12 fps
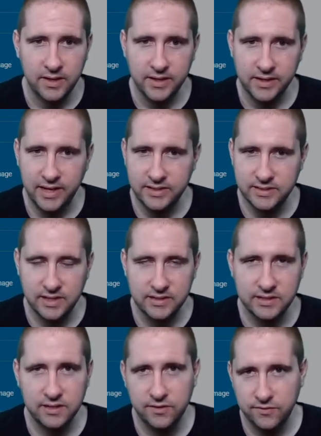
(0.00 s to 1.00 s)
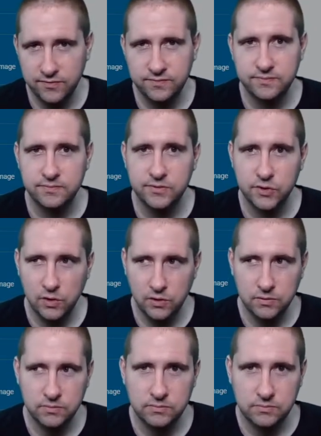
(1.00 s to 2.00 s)
Case sensitive,
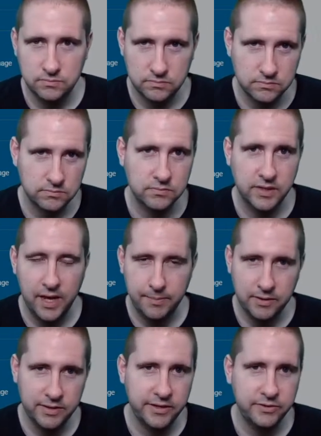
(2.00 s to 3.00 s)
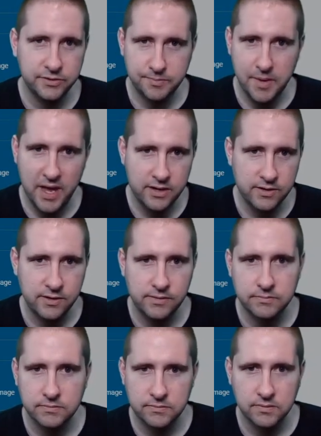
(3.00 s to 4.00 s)
so capital letters matter,
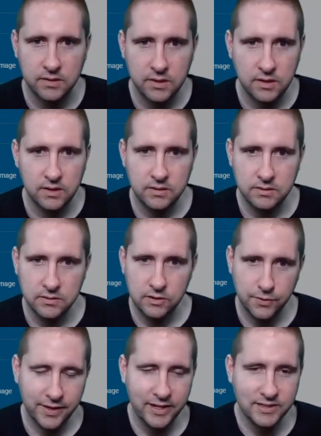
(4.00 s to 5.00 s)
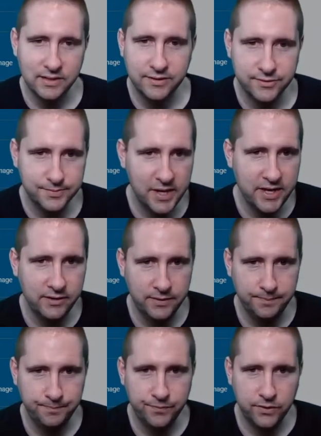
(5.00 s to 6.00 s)
lowercase letters matter.
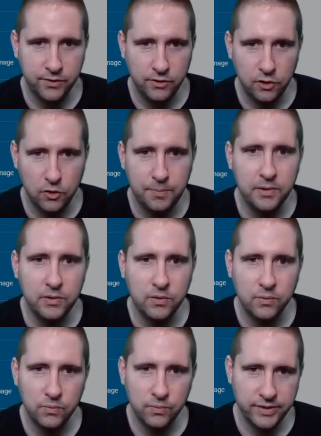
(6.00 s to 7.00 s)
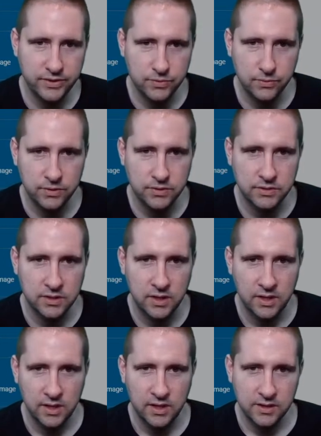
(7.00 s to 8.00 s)
Open resource,
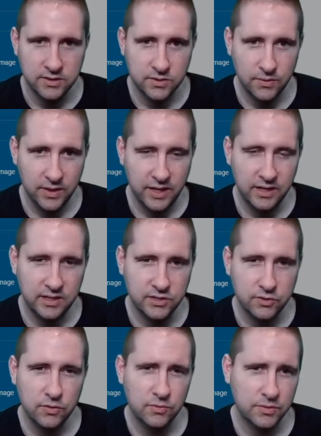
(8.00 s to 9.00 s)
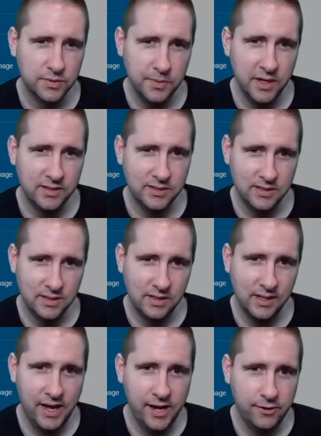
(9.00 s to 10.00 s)
so any student response is
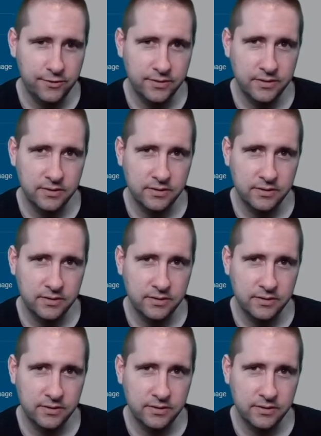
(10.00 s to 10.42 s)
allowed,